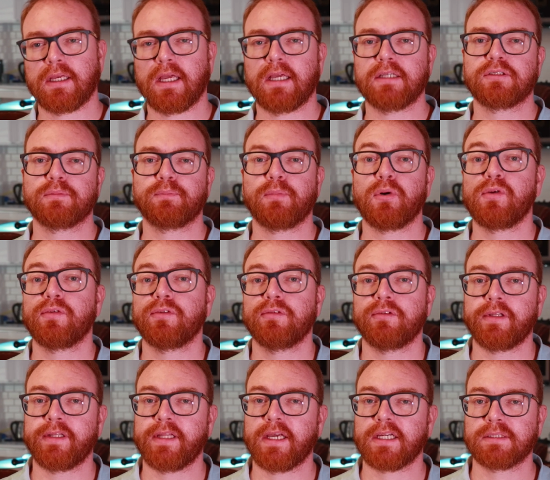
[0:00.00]
as opposed to
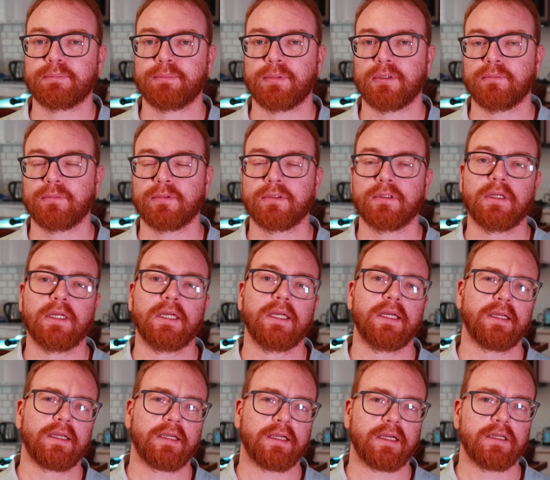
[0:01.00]
the text prompt.
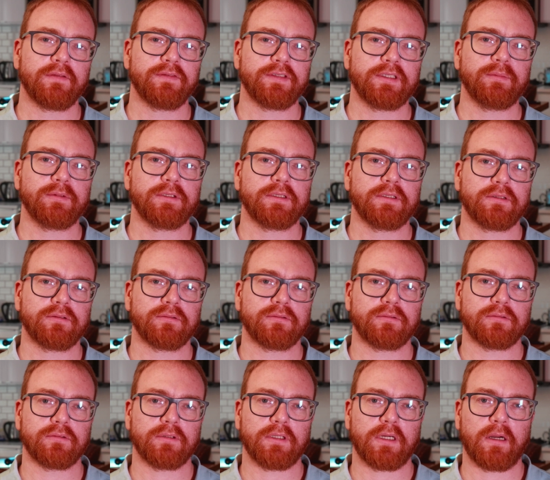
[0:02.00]
Kind of similar
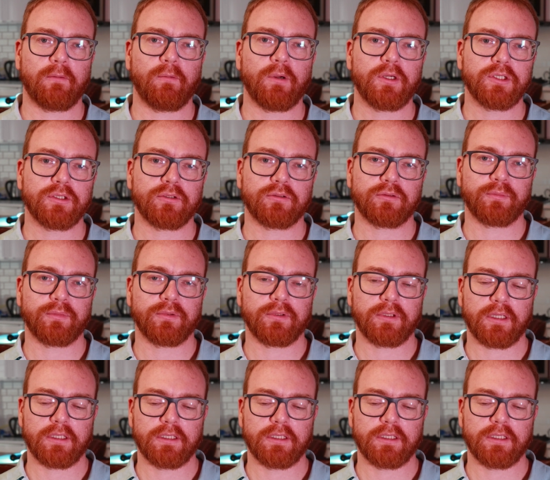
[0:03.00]
to how I showed